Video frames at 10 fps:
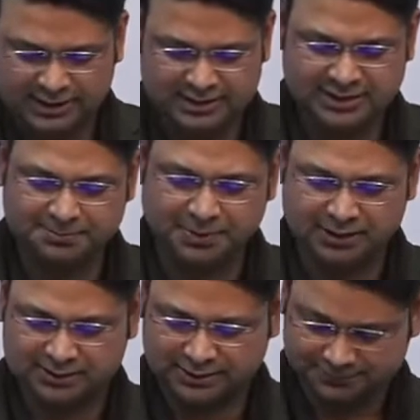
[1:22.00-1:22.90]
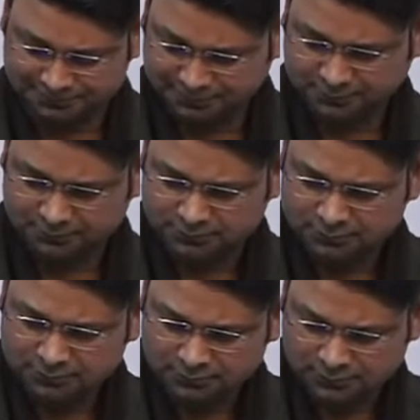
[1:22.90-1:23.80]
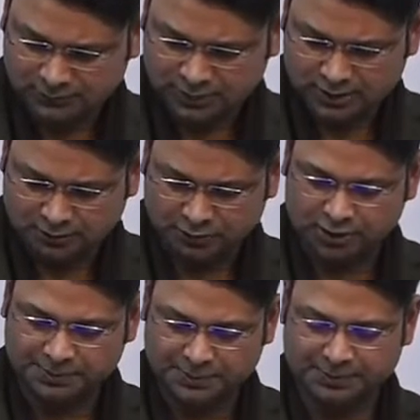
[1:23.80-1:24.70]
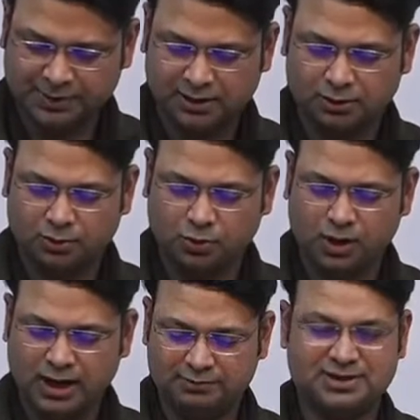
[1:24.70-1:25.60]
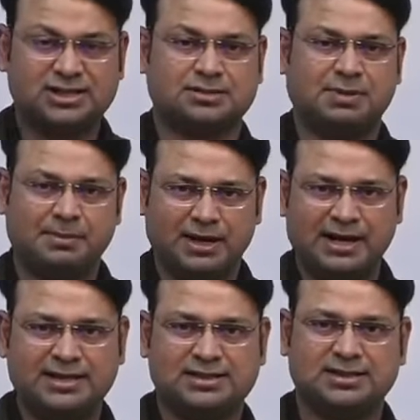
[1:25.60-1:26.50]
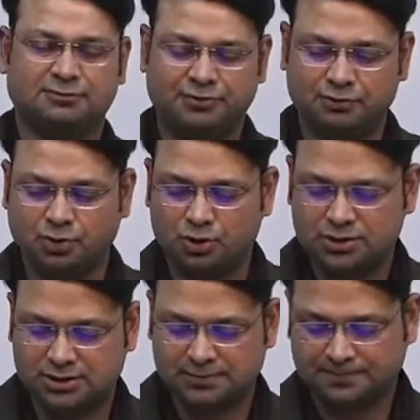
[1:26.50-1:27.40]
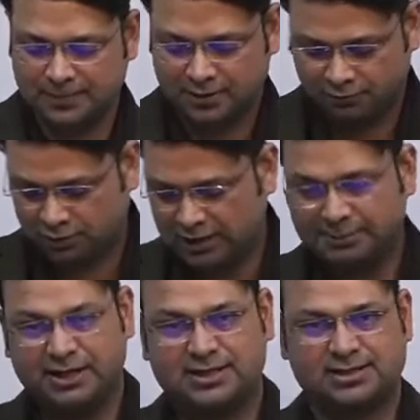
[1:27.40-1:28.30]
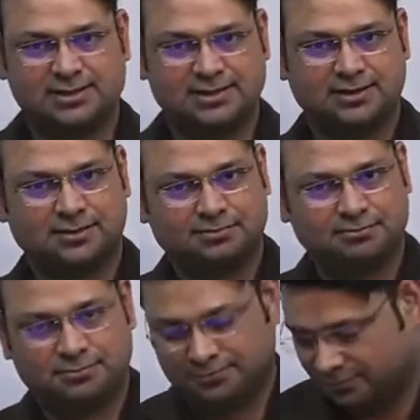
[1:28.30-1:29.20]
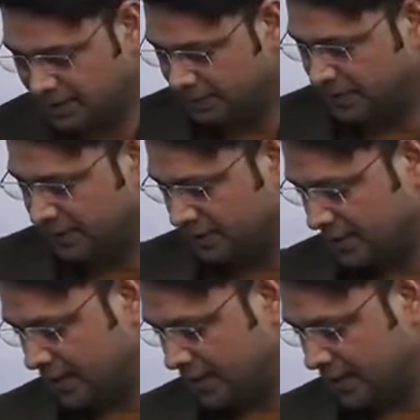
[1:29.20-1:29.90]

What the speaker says: easy, but for the people who have just memorized few notes, for them it is maybe